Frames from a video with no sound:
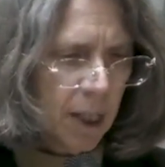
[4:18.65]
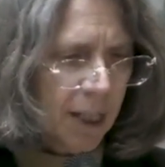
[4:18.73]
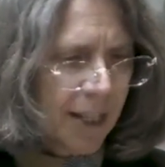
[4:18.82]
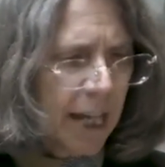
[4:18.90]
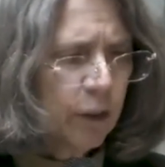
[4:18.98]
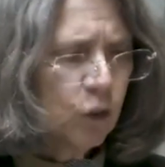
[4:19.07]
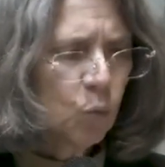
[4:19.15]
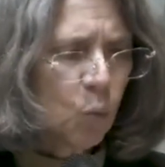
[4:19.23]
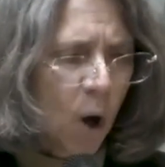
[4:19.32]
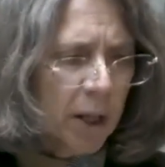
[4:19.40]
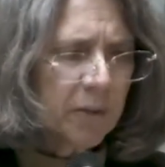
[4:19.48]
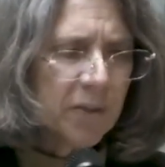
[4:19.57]
That is
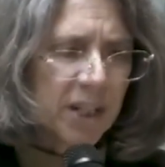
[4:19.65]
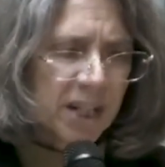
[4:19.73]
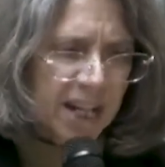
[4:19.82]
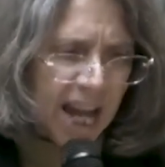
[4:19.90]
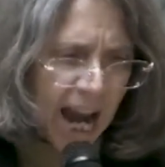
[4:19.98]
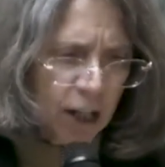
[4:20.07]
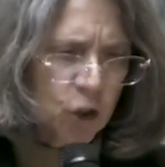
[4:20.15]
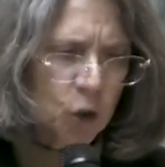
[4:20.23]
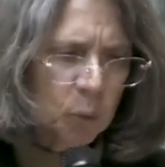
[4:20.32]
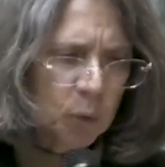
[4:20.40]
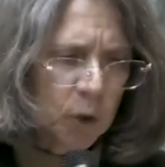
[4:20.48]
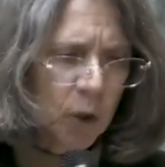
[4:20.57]
one of the
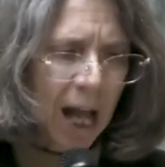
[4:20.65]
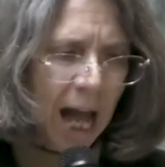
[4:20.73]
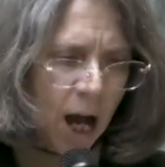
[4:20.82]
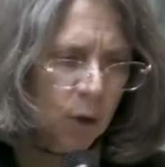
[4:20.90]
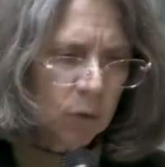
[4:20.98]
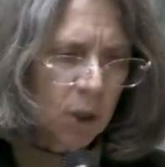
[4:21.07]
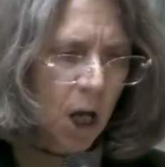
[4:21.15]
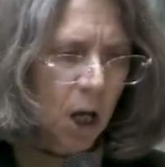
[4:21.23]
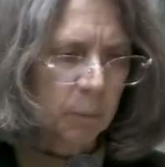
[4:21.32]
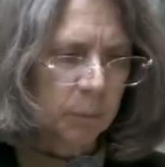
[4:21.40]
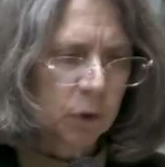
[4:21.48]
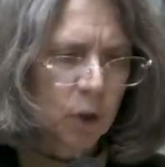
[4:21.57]
natural
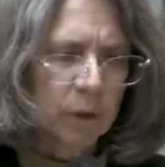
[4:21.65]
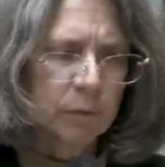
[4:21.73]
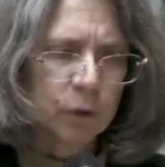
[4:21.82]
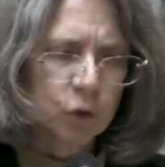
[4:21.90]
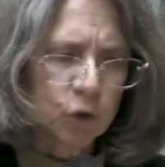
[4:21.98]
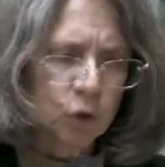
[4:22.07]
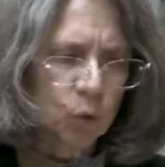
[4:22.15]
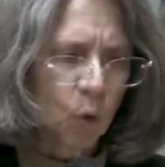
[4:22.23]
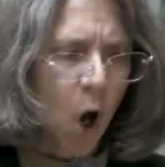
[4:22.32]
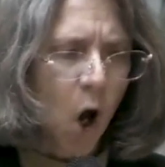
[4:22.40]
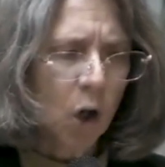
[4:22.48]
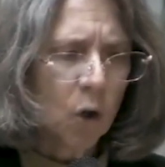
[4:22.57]
outcomes of the
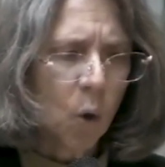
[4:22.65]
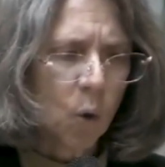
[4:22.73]
strong